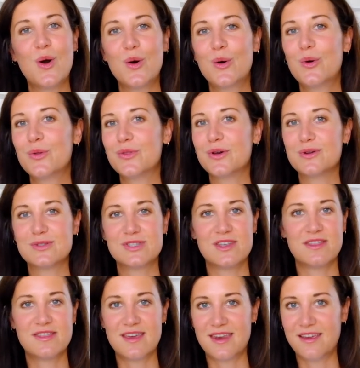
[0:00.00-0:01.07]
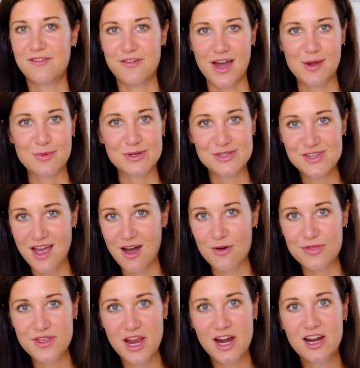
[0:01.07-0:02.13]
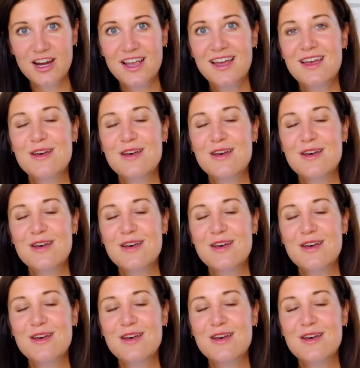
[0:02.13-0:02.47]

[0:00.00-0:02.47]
all those synthetic fibers out there.